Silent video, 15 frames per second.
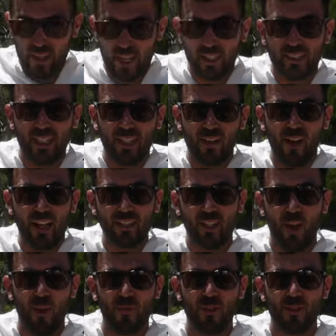That's it guys,
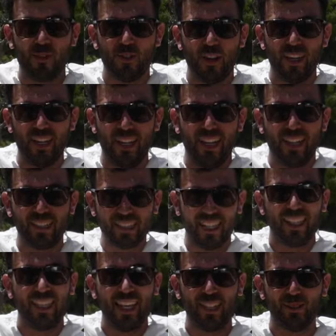hope you enjoyed it. See you
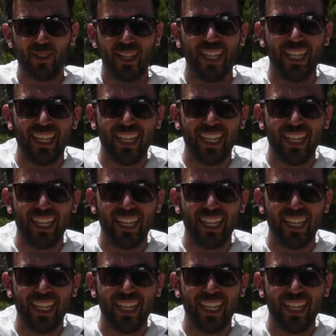in the next one.